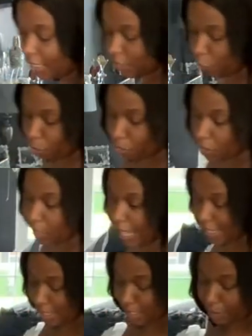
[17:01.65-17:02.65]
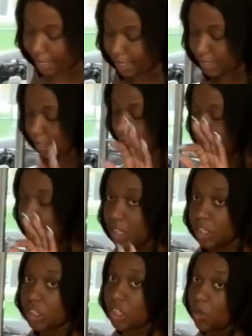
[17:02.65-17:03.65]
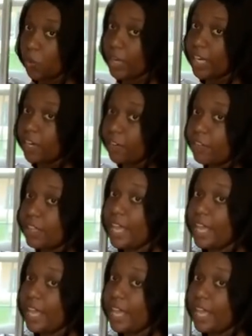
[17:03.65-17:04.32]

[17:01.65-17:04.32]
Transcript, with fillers: Normal gliding space. So here for